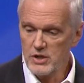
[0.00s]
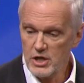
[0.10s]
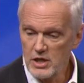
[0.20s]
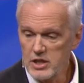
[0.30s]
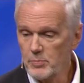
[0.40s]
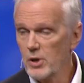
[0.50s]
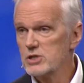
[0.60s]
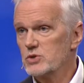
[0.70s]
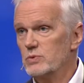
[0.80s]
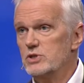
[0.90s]
that another
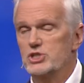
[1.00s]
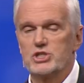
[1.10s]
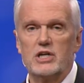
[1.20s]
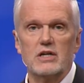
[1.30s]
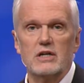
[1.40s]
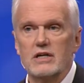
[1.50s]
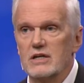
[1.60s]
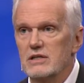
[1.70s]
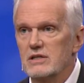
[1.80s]
person would share